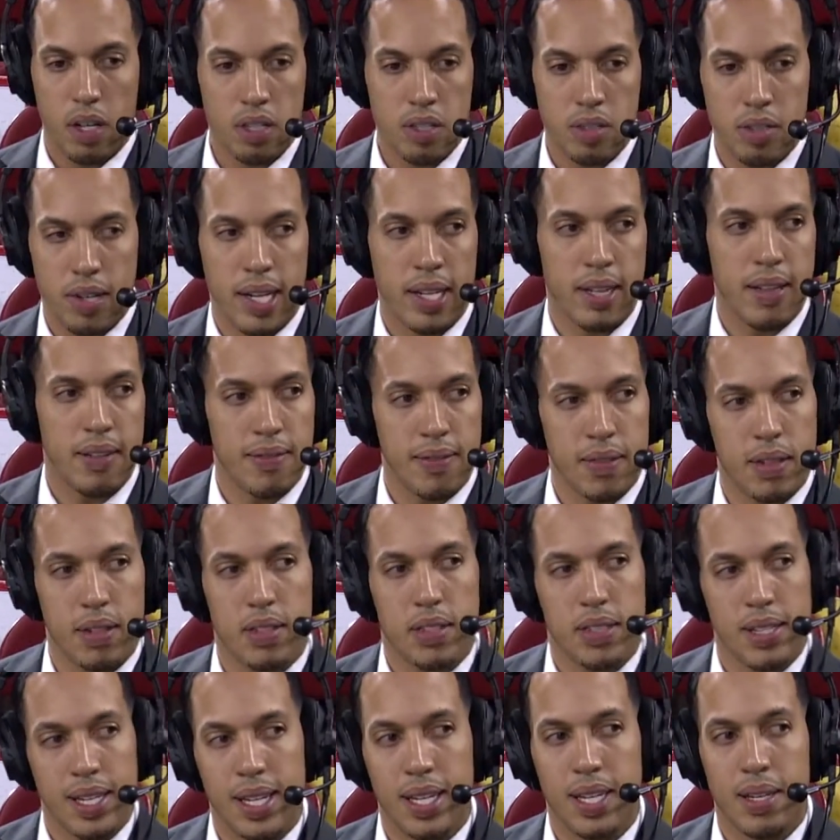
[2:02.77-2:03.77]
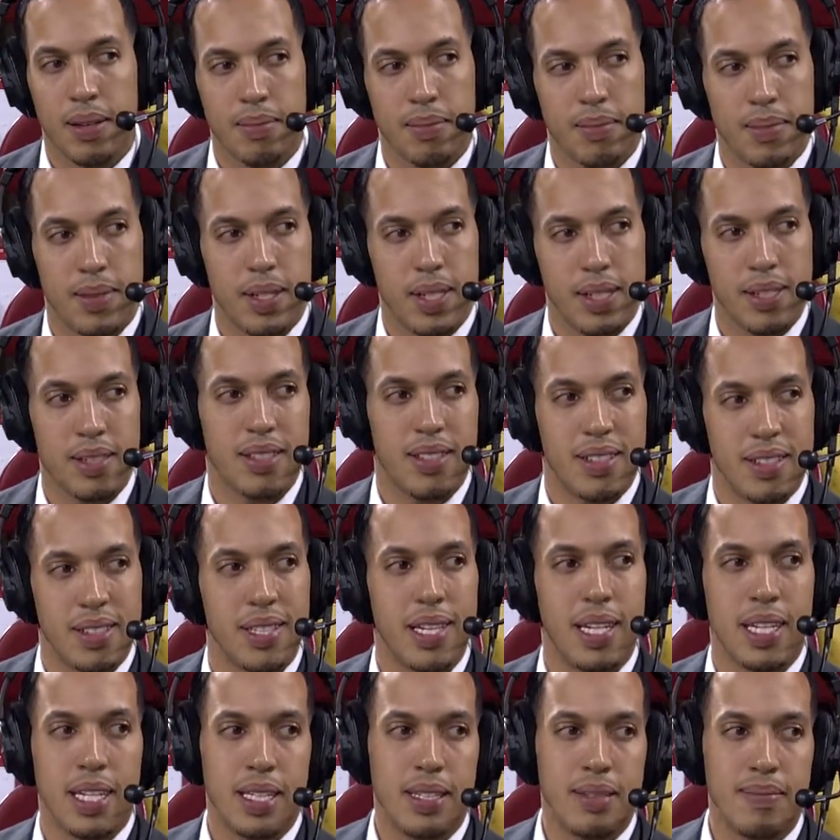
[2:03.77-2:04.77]
strength of the team is the
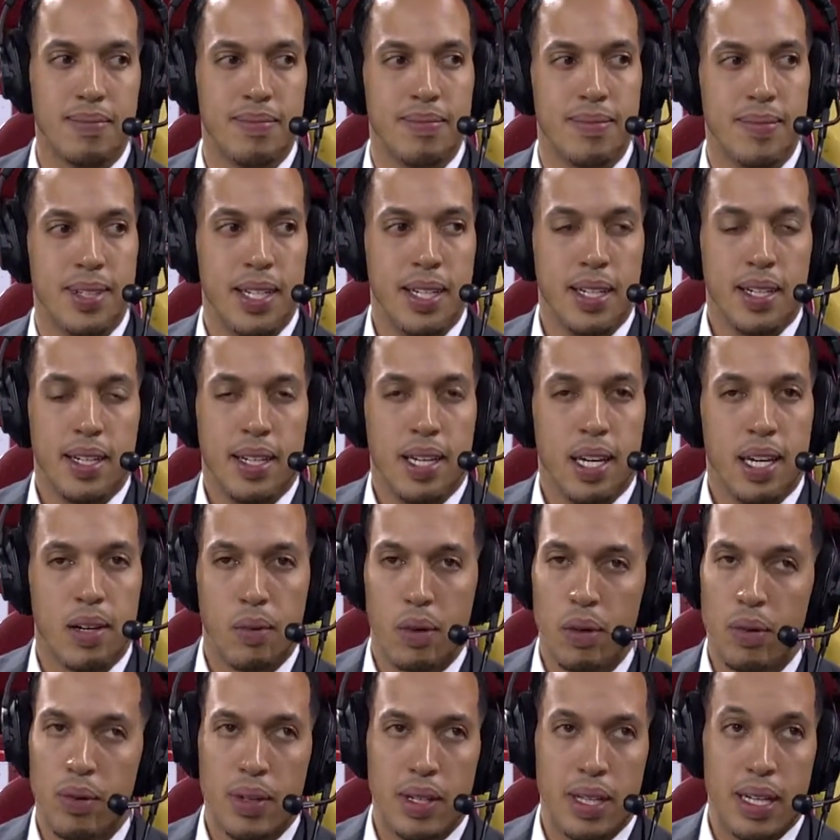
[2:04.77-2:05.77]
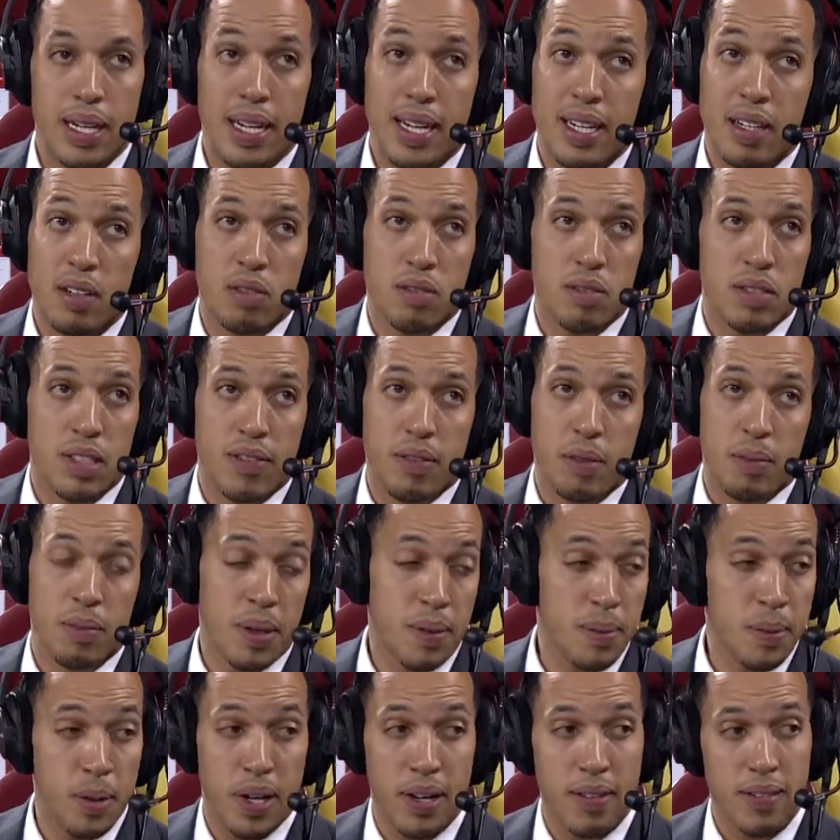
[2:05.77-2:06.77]
team. And we rely on different
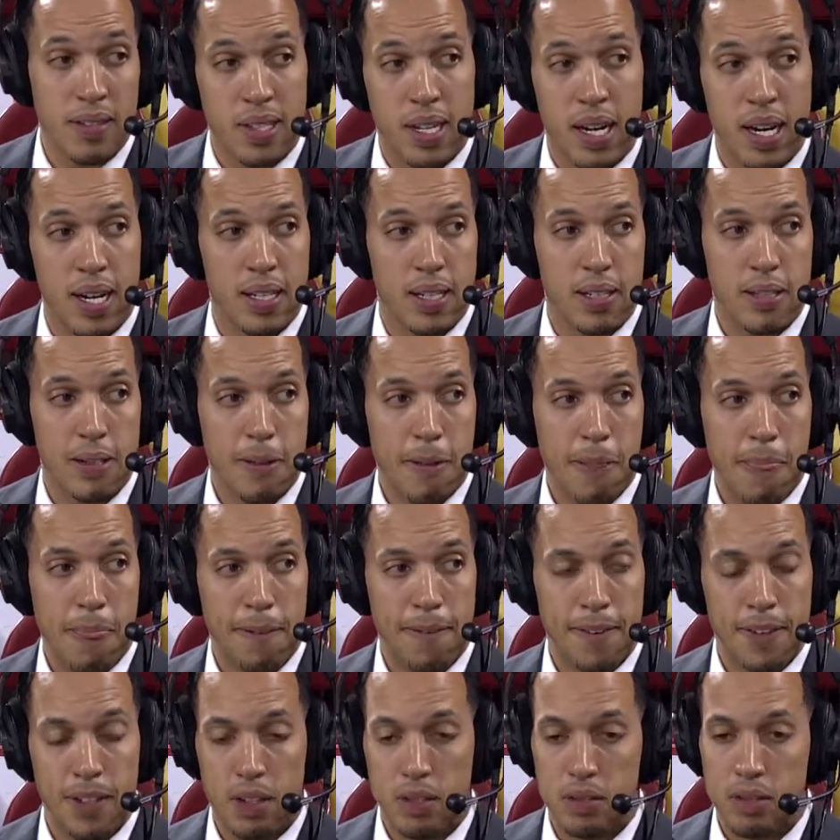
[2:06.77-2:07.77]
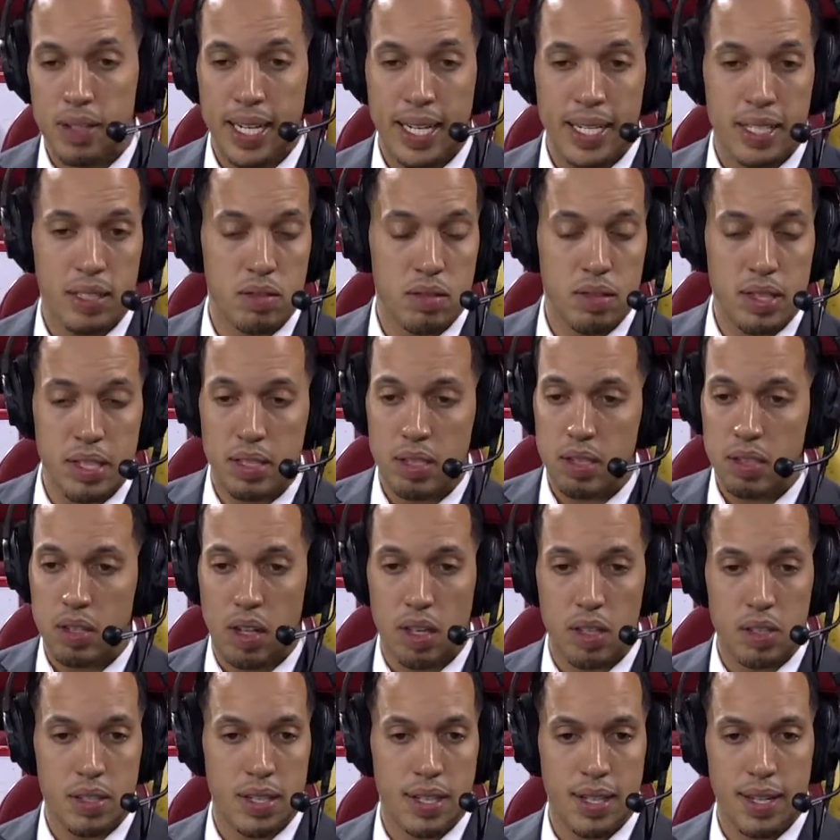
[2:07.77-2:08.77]
people every night. You know, Daniel didn't
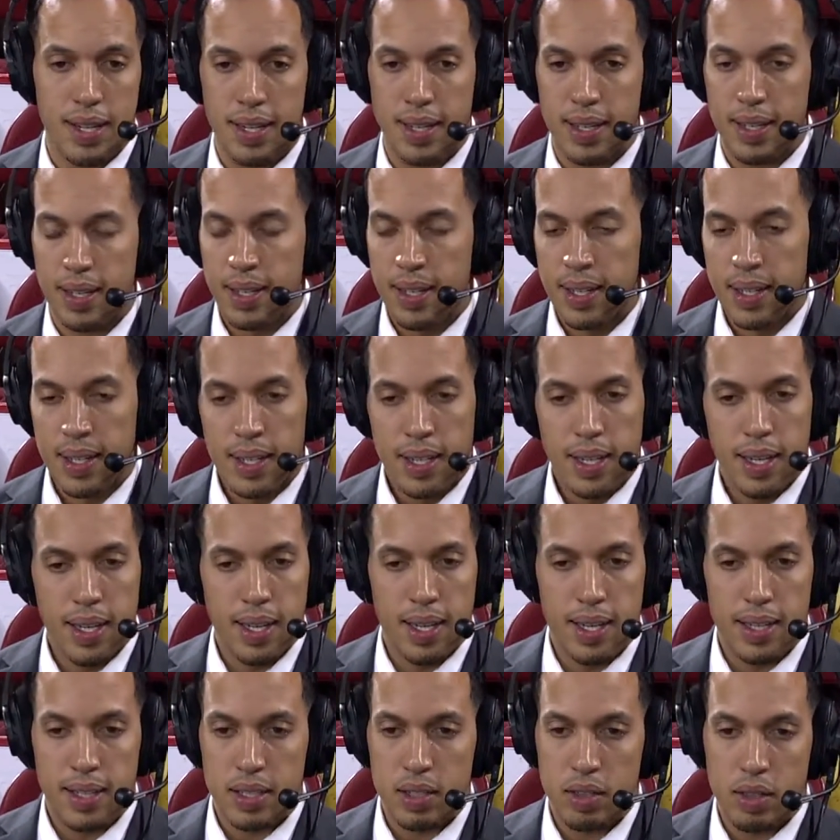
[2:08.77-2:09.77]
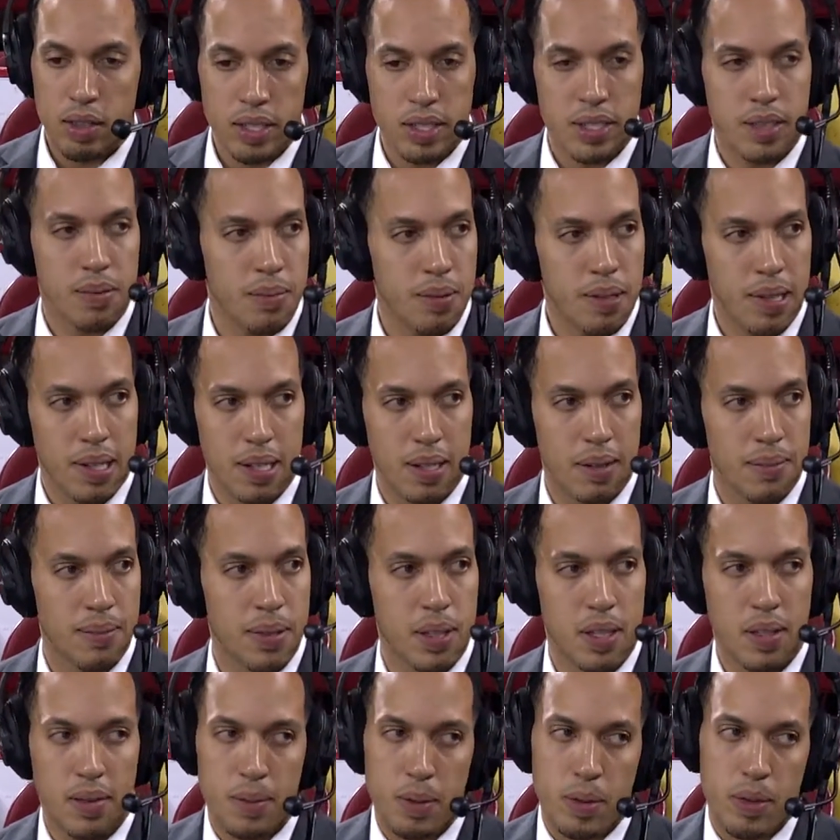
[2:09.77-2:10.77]
start today, and Christian played
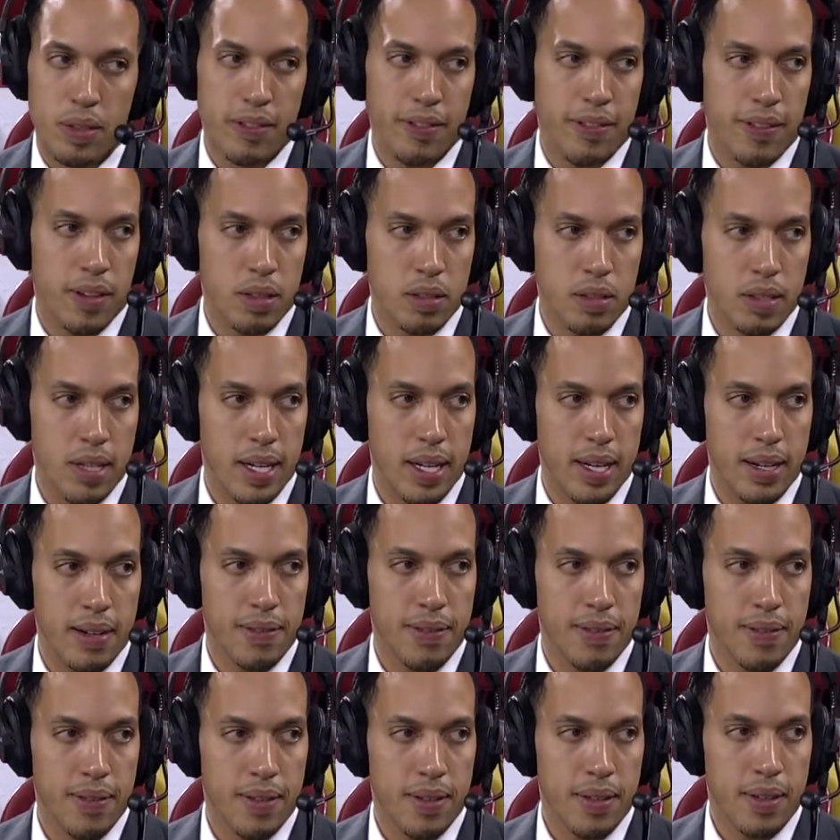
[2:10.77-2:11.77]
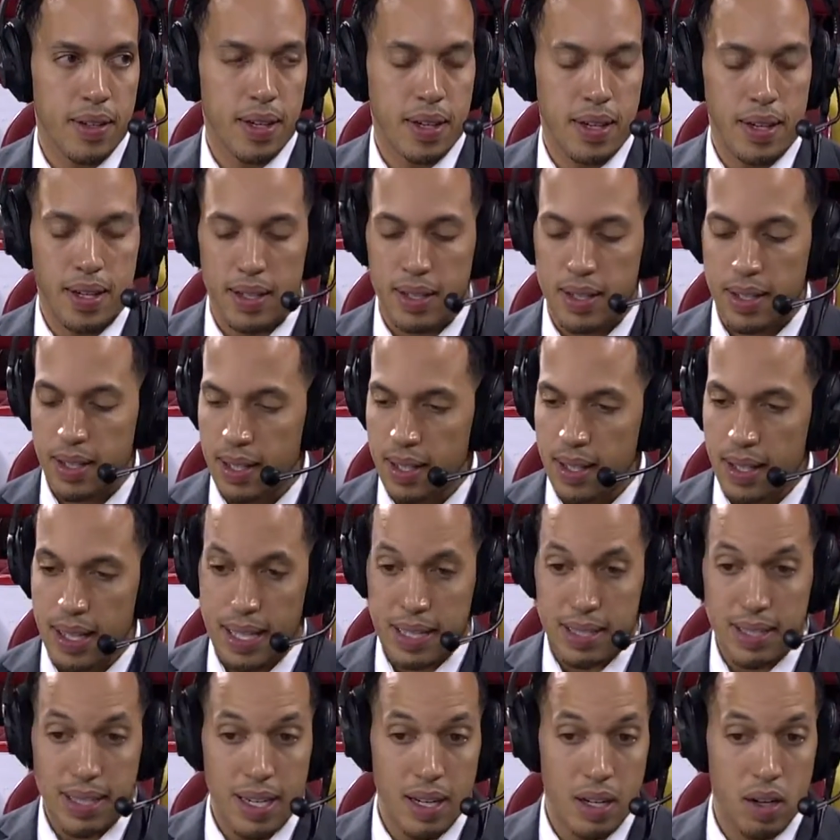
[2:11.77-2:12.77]
unbelievable in the first half. And
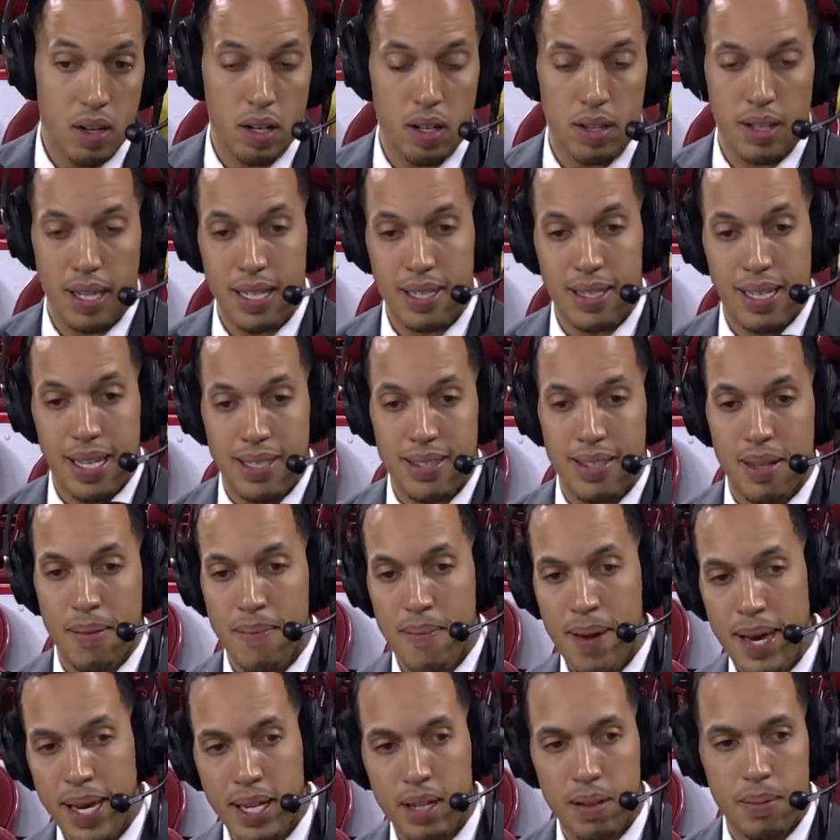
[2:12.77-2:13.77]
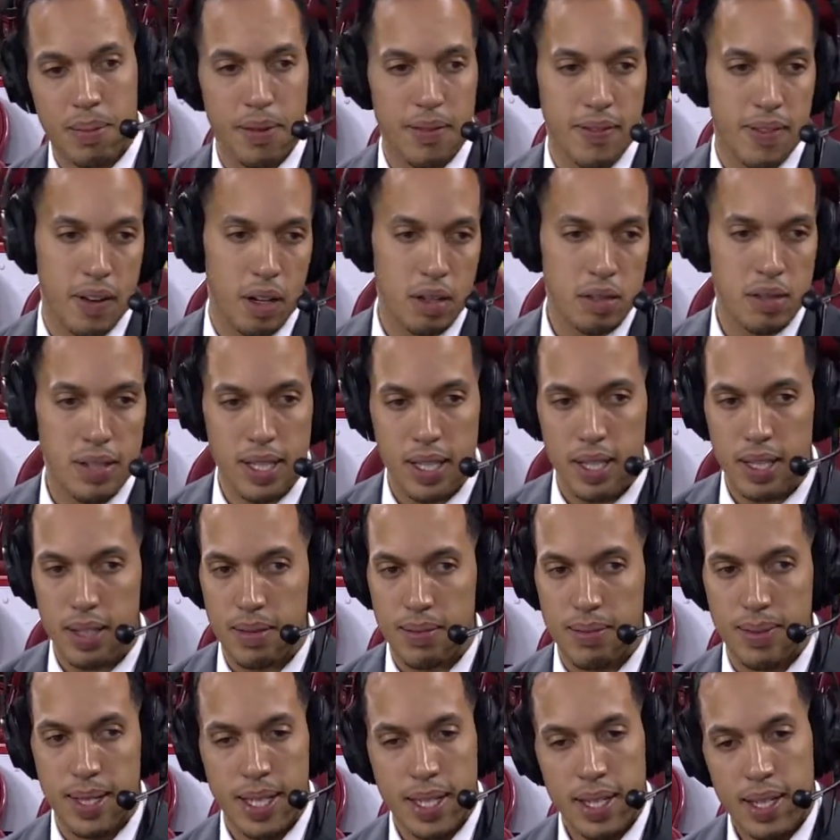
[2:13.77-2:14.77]
that's how that's the makeup of our
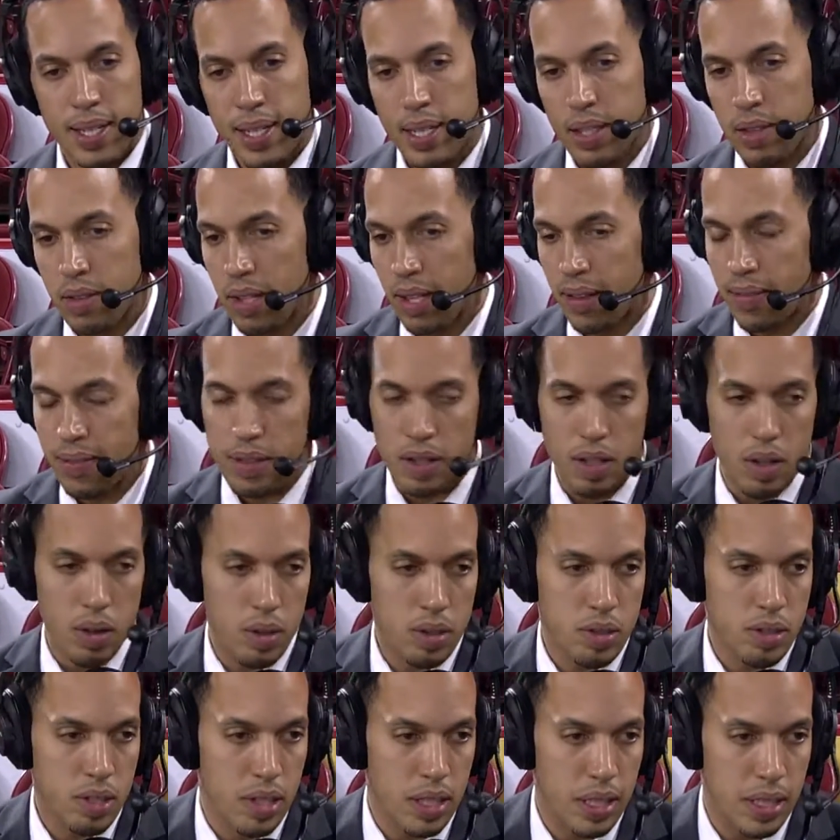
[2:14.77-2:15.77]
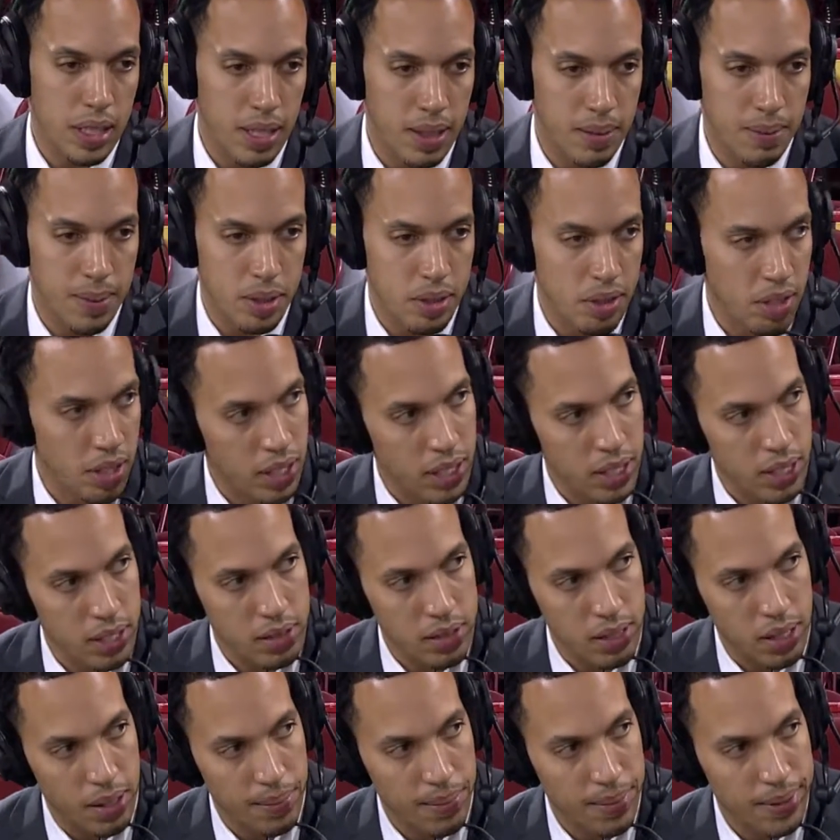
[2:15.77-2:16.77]
team. You never know what you're going to get, but you're going to get
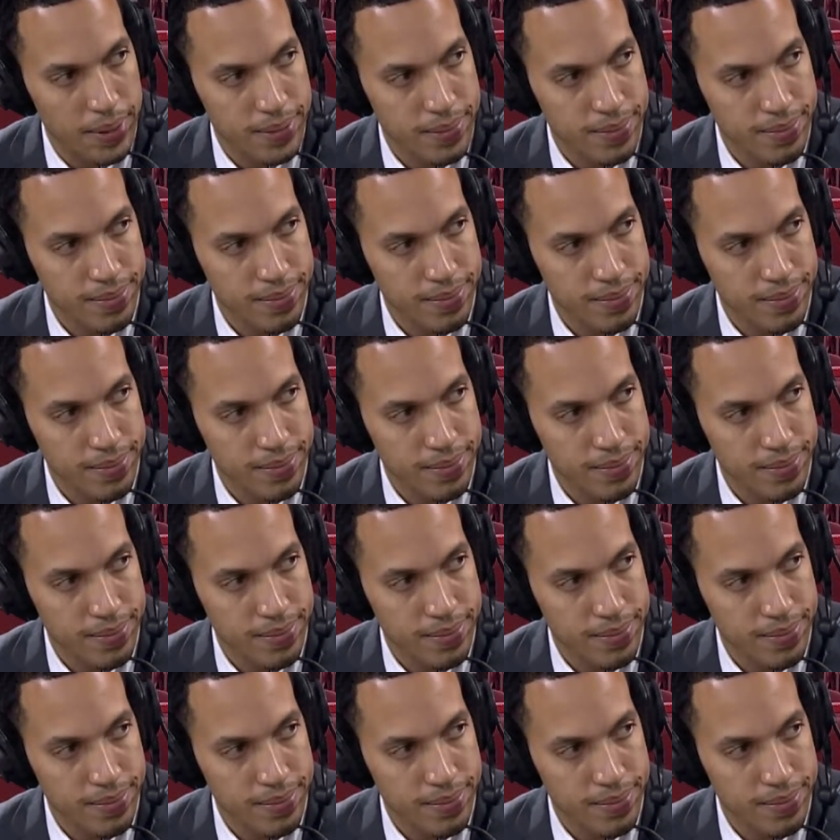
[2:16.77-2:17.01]
something.